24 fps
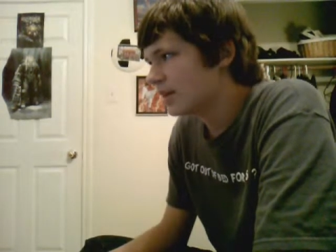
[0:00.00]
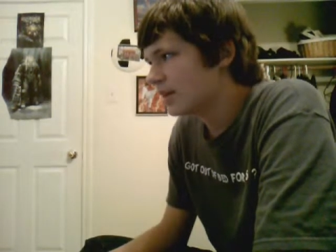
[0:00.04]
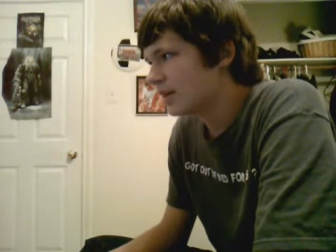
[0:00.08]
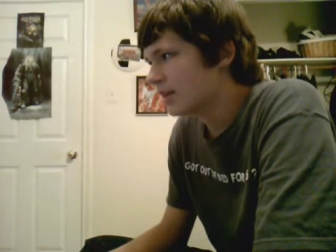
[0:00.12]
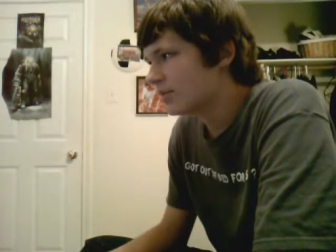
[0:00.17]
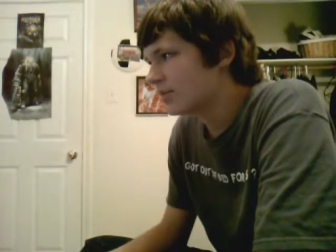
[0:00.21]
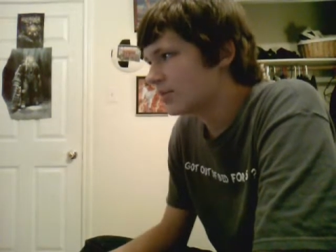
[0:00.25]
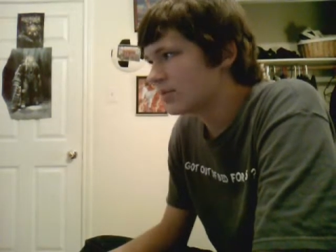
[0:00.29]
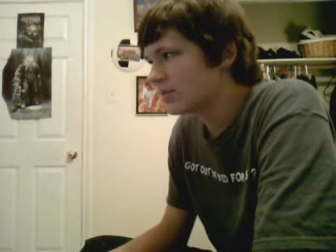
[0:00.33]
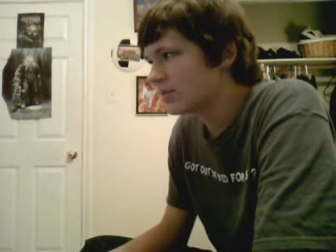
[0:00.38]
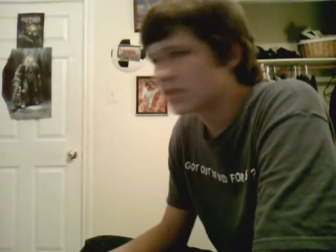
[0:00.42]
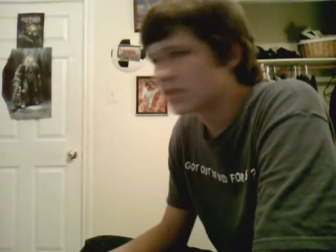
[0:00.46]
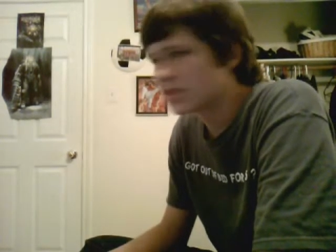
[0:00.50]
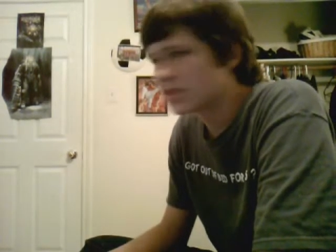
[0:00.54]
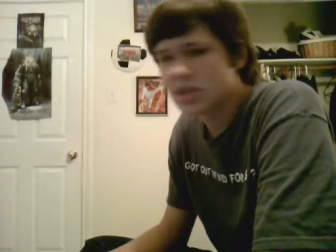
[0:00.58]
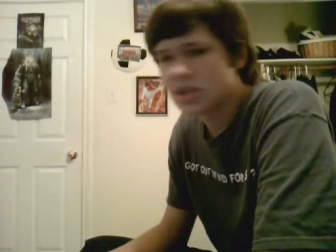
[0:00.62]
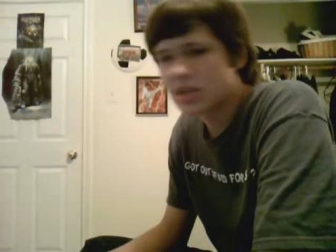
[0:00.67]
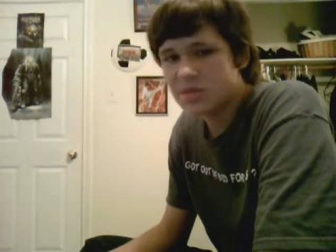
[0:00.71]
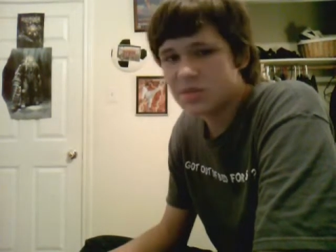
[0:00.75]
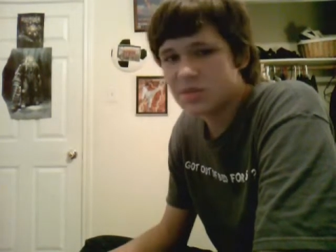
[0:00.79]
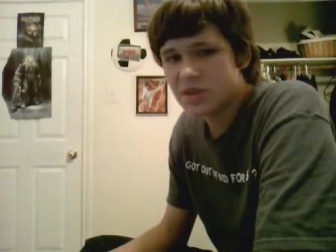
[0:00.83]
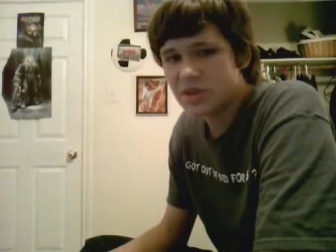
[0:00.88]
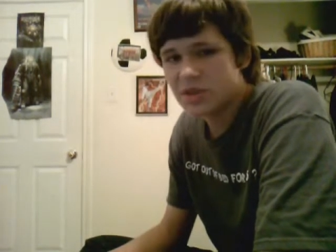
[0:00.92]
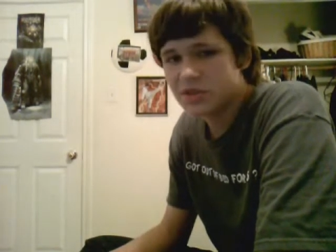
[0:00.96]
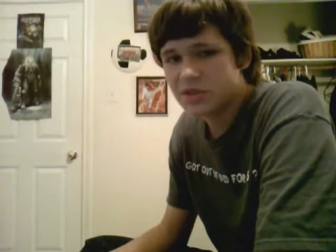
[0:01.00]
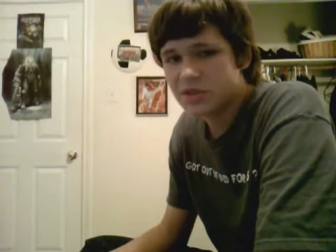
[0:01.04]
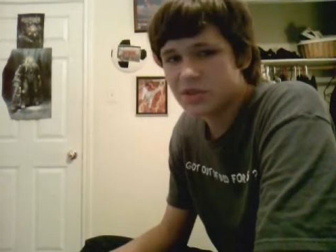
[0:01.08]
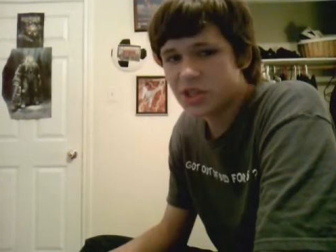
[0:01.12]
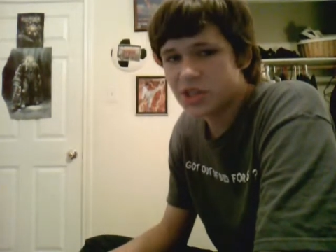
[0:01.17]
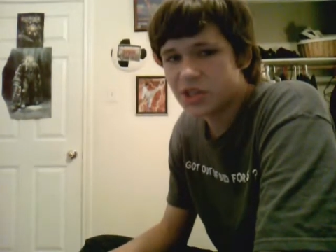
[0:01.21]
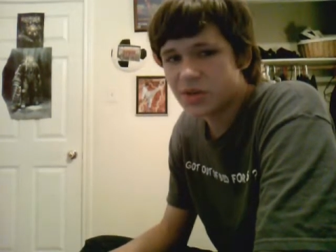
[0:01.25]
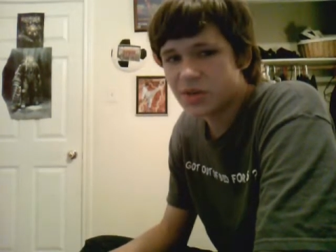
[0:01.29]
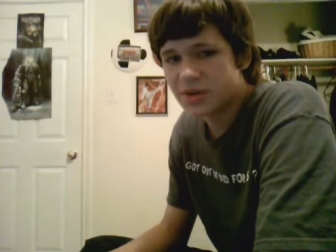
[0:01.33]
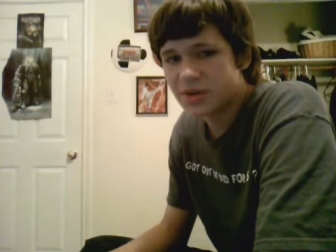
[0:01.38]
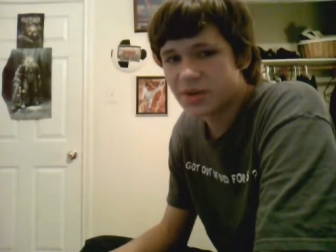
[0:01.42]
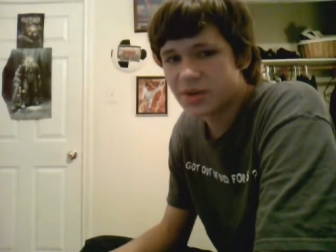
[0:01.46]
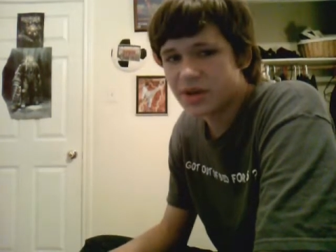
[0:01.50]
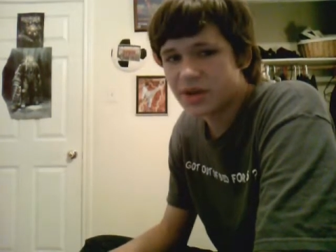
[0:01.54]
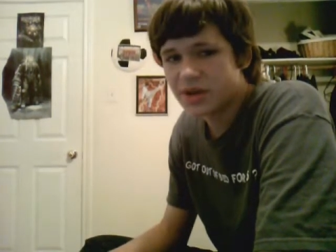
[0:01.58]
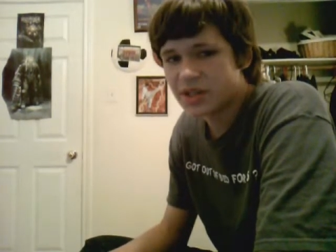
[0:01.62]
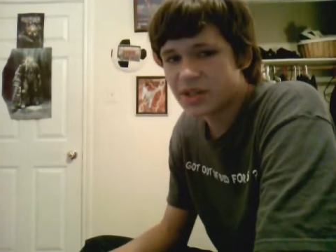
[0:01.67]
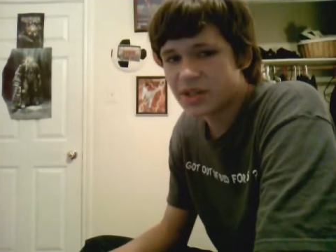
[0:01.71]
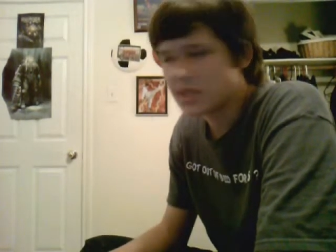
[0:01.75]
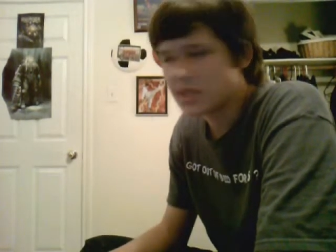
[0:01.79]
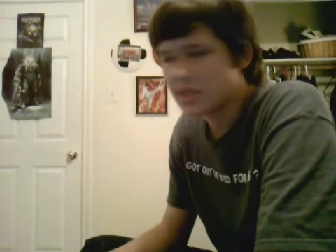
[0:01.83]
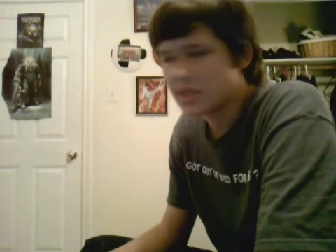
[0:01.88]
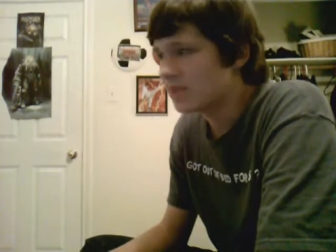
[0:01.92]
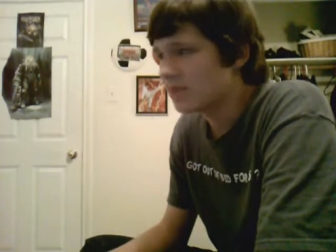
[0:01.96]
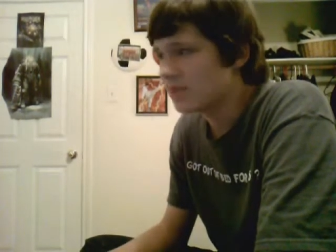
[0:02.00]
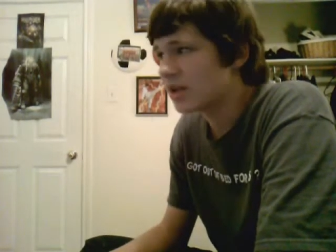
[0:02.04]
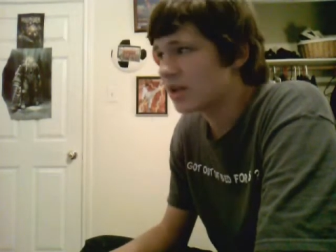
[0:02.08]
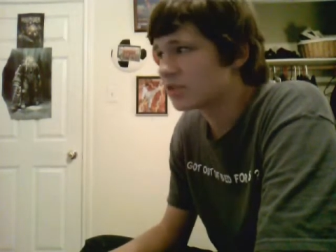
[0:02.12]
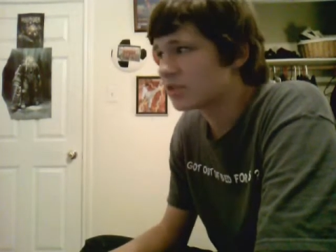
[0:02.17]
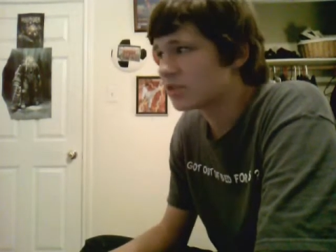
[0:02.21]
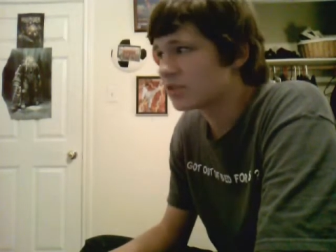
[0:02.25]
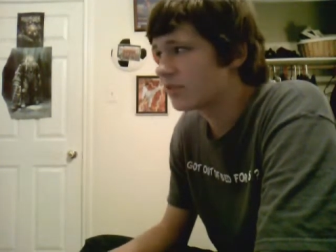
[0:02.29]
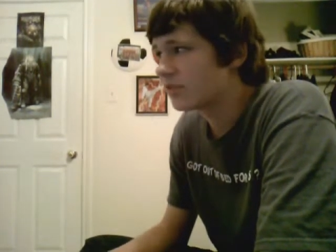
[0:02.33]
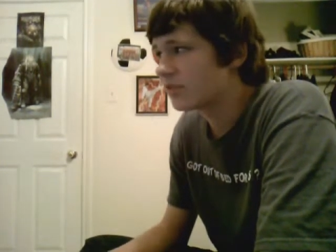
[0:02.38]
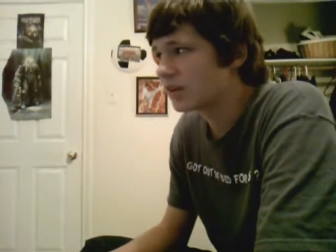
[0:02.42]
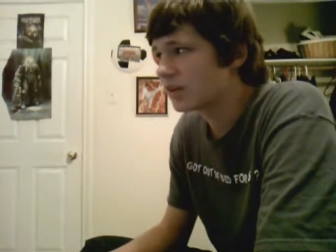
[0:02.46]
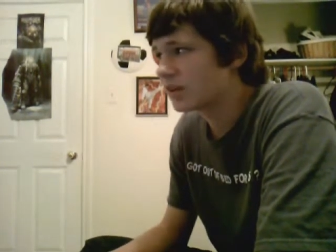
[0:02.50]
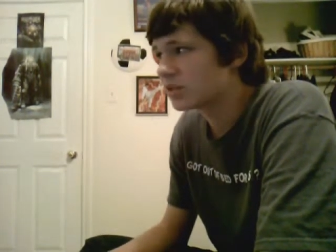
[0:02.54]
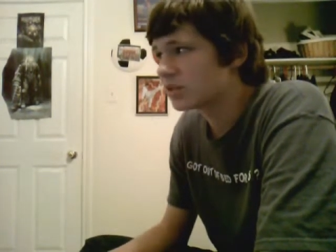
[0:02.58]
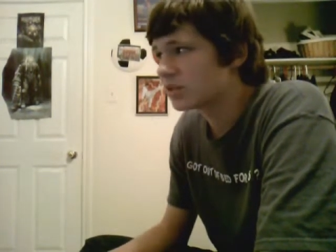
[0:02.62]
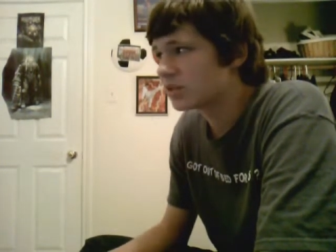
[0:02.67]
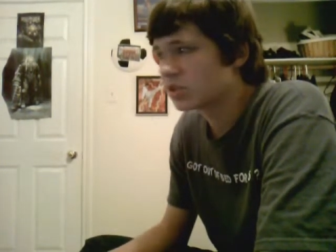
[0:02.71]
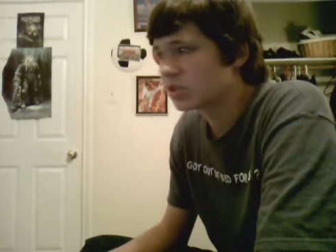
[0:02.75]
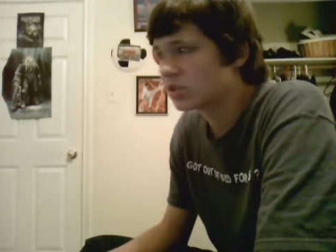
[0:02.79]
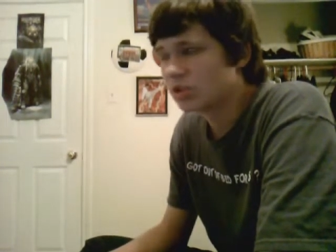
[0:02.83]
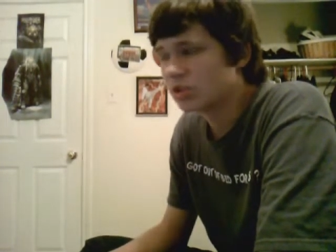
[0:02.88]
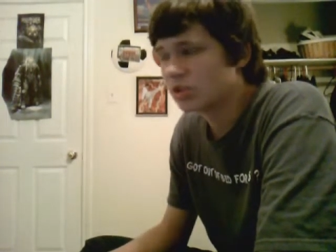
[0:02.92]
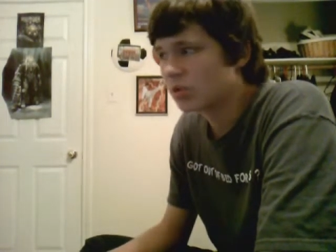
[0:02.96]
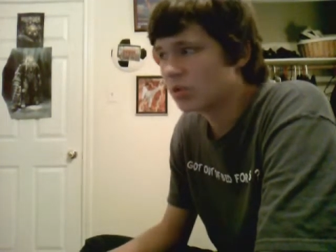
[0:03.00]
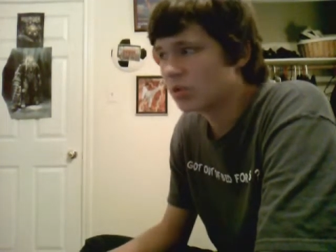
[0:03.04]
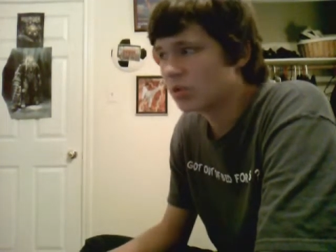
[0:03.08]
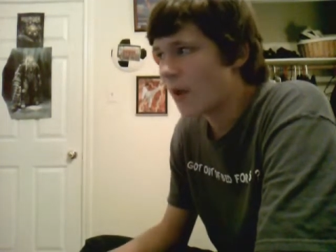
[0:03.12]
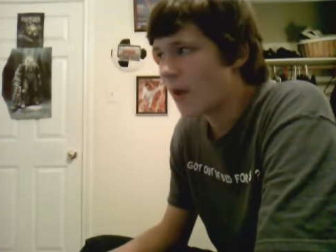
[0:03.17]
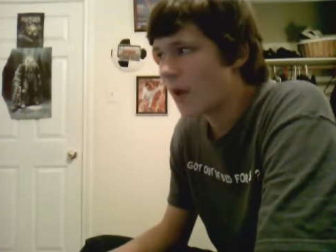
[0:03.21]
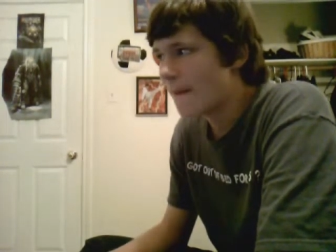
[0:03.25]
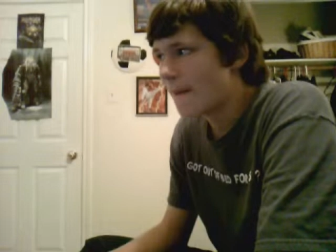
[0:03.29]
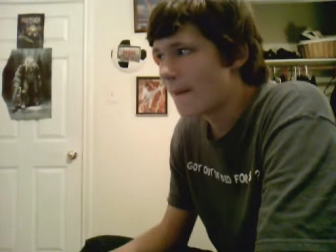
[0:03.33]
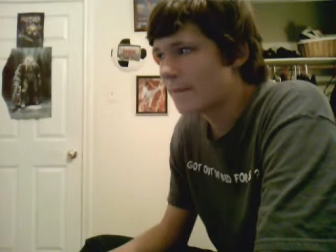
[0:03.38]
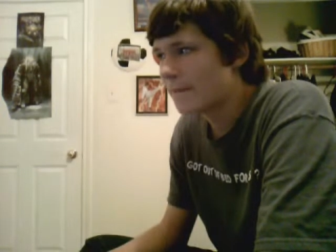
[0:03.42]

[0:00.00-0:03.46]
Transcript: as soon as it comes out in January, the Mass Effect 2